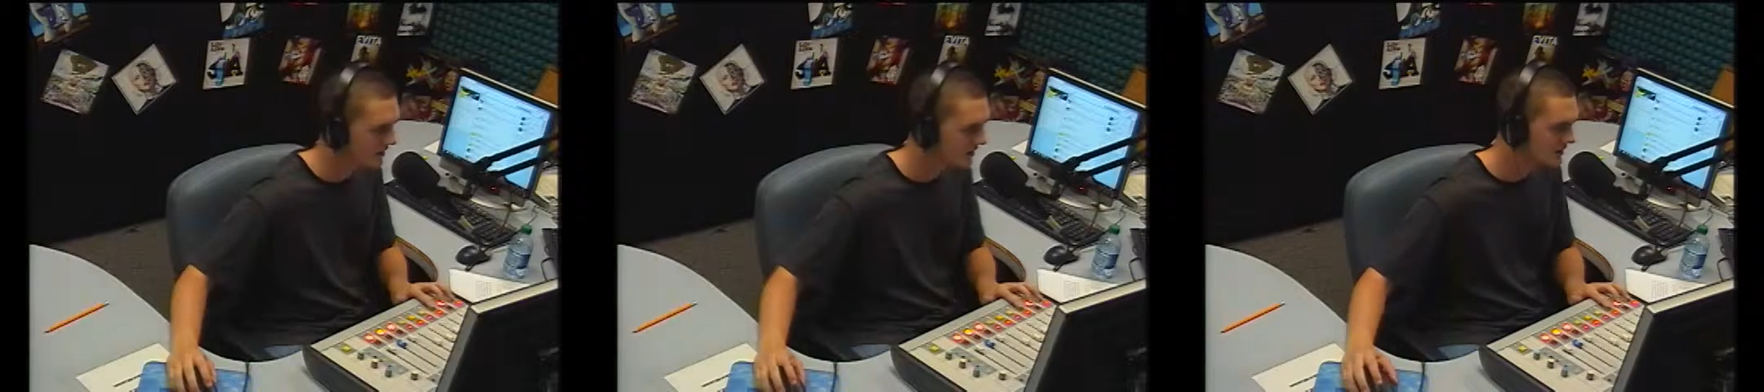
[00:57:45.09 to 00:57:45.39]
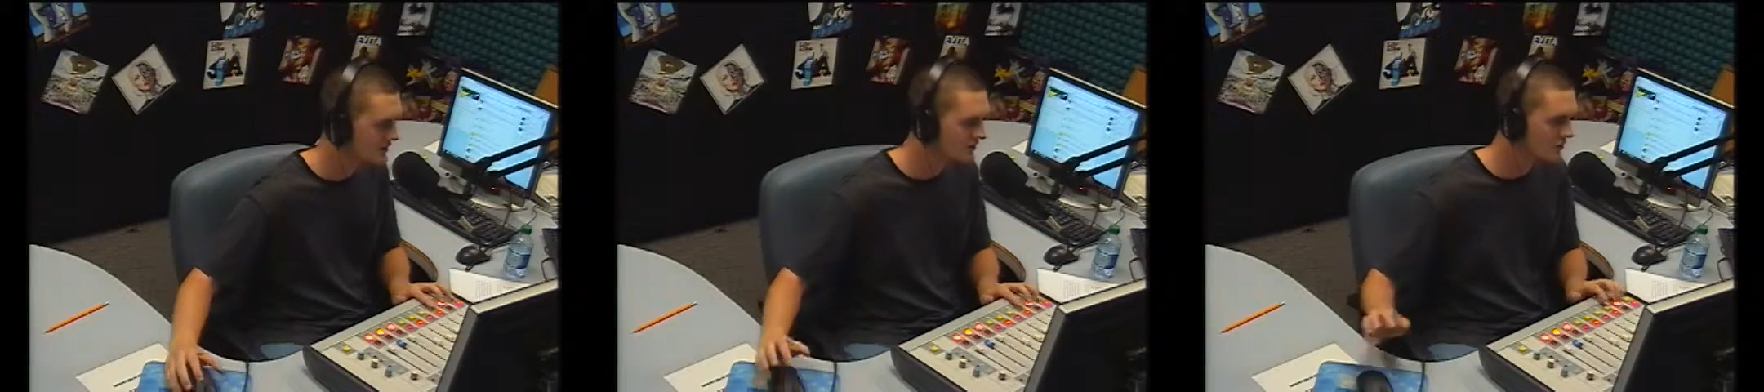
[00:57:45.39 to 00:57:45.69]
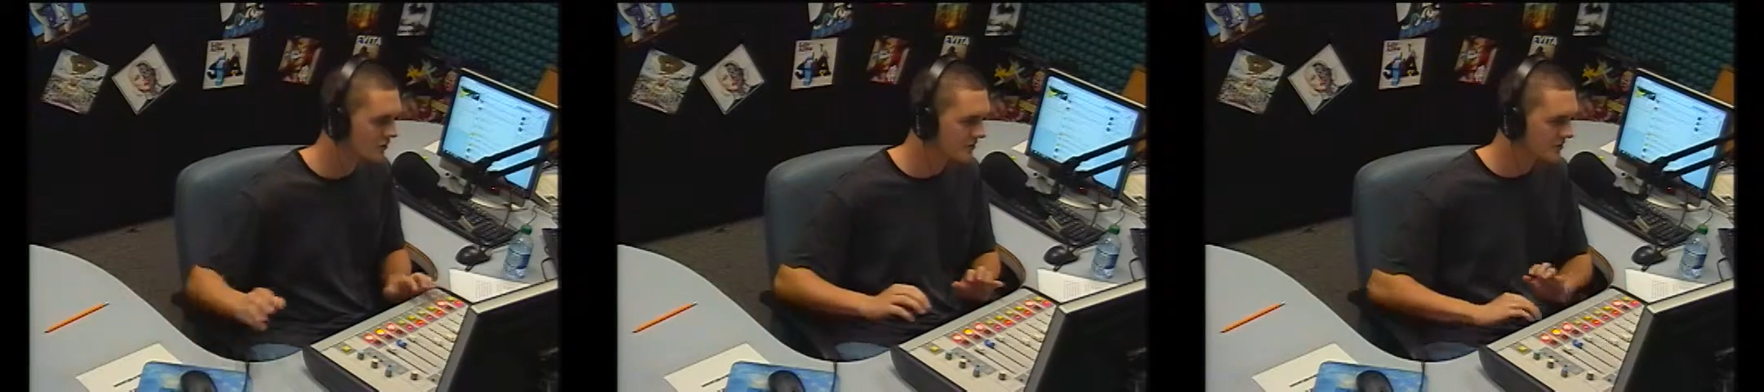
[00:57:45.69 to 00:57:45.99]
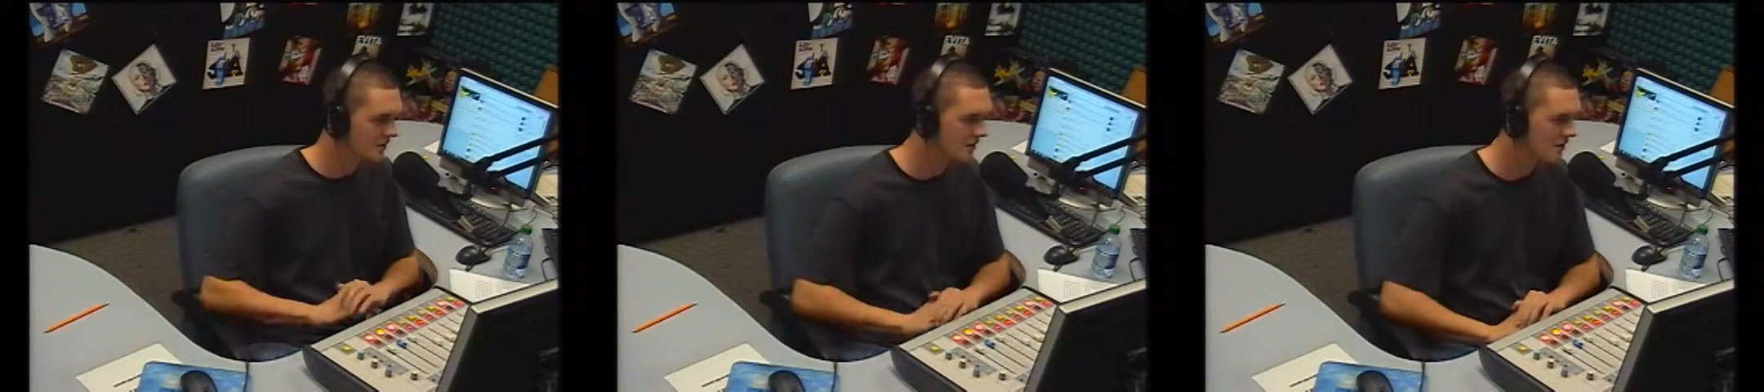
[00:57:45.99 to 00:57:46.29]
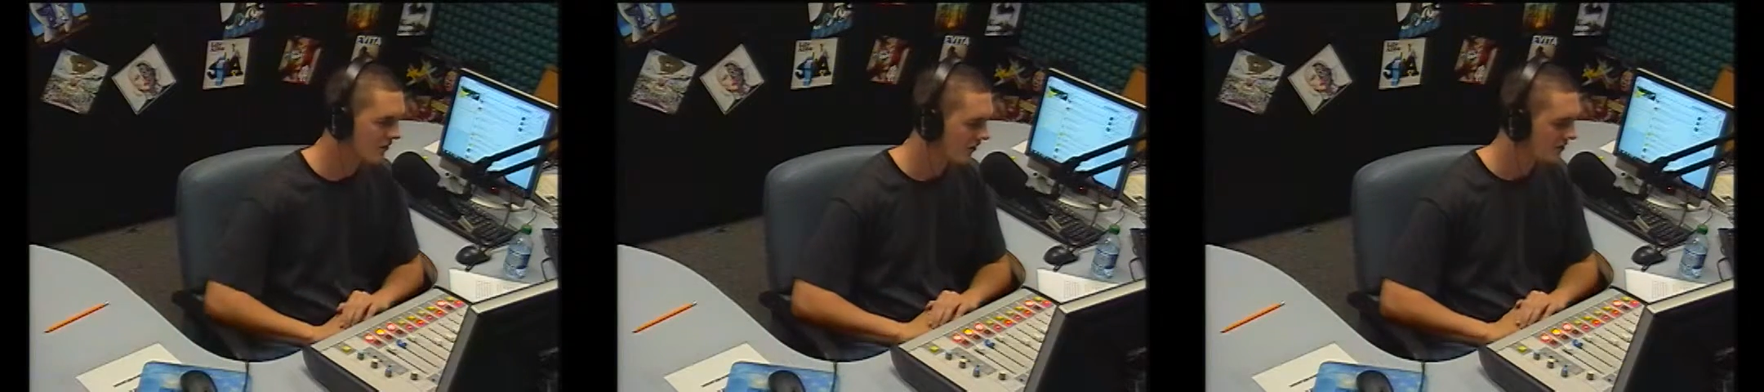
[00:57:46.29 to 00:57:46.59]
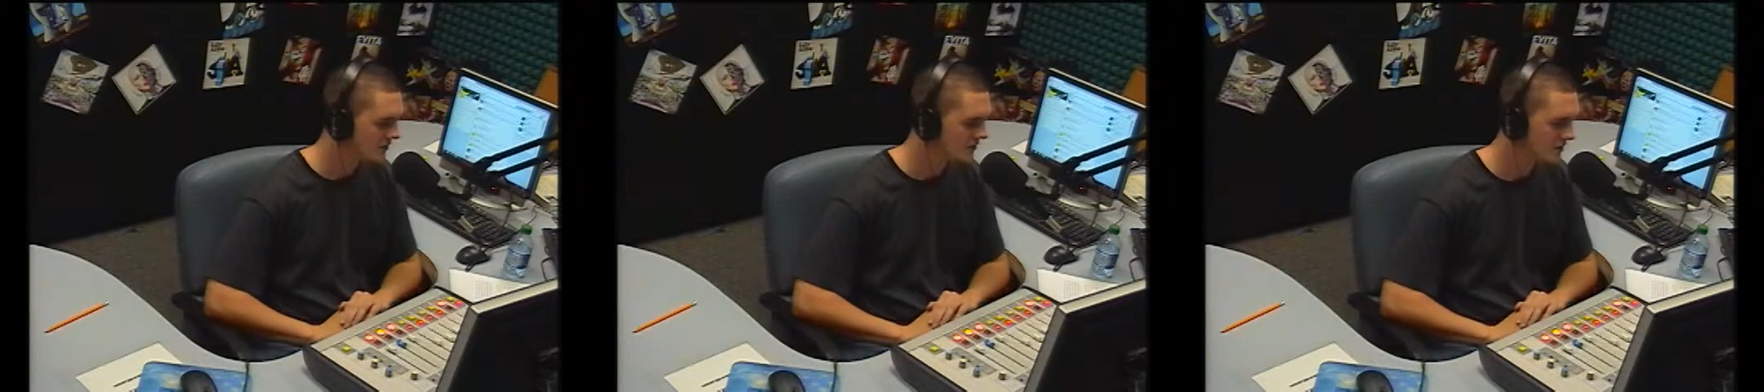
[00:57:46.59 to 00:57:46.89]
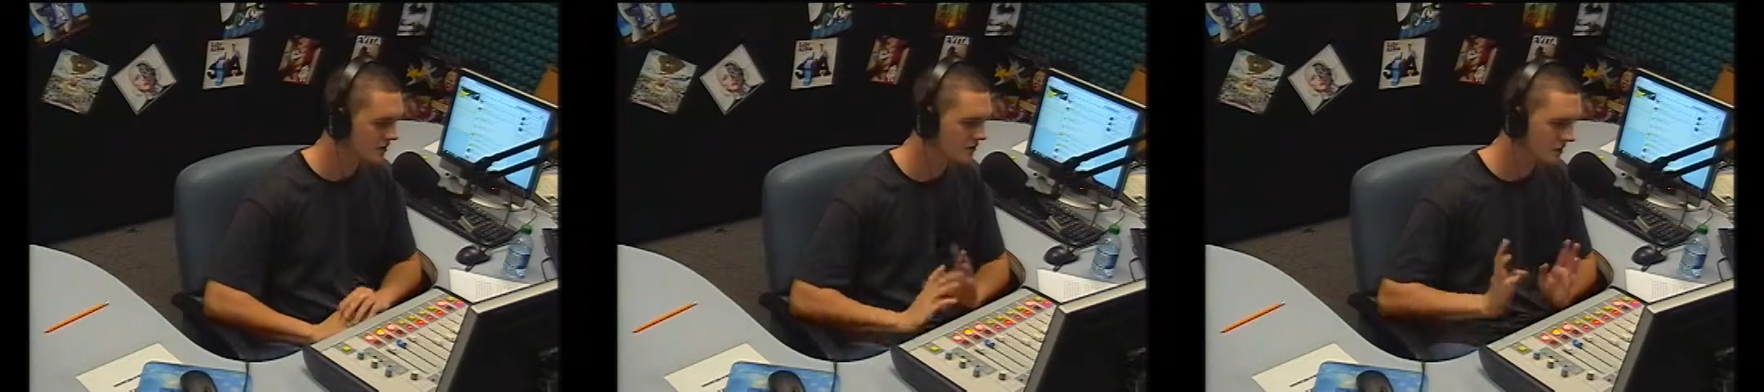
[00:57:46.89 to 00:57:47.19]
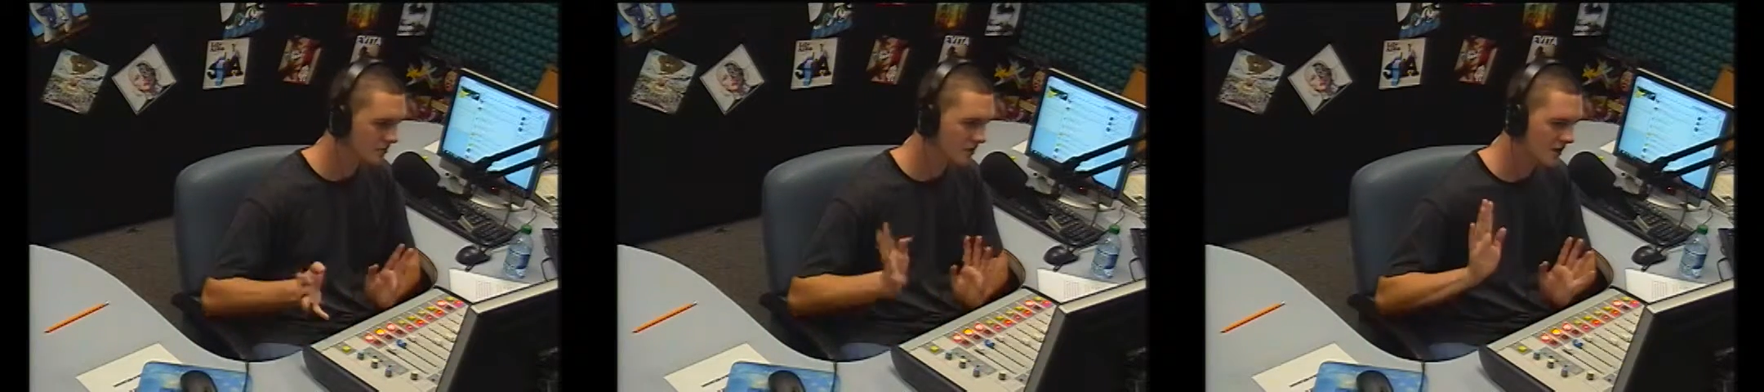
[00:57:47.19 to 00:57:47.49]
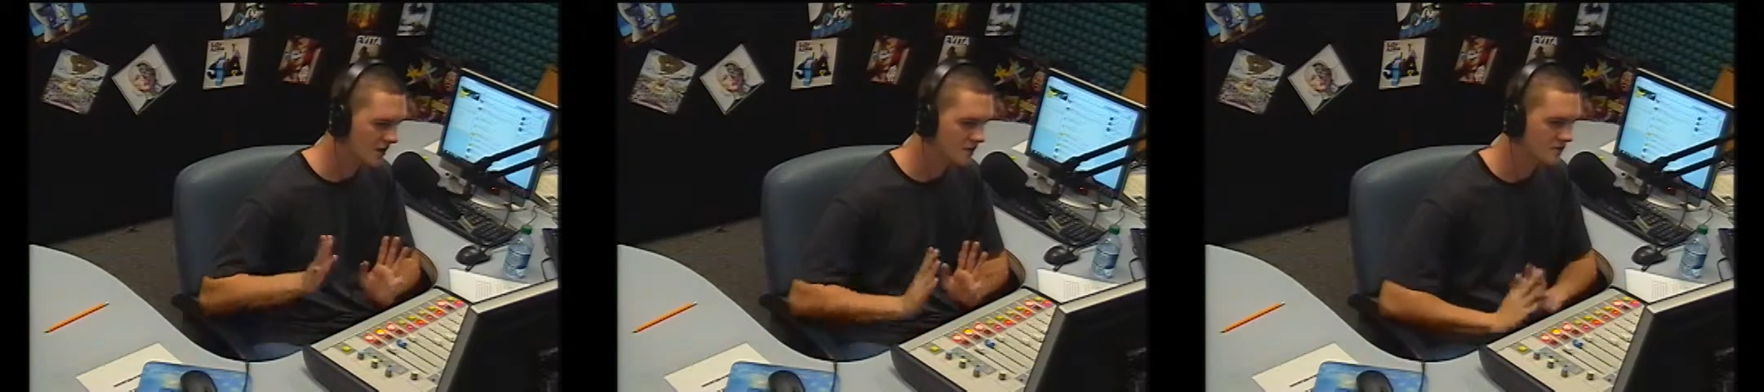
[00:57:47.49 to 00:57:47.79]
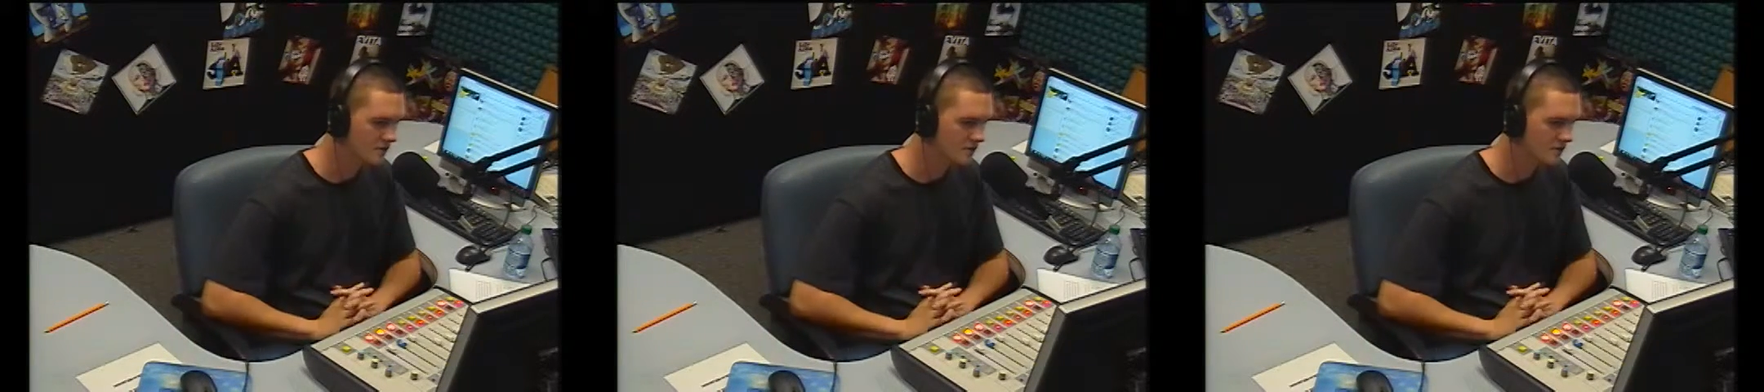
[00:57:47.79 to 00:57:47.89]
And this is from the final boss,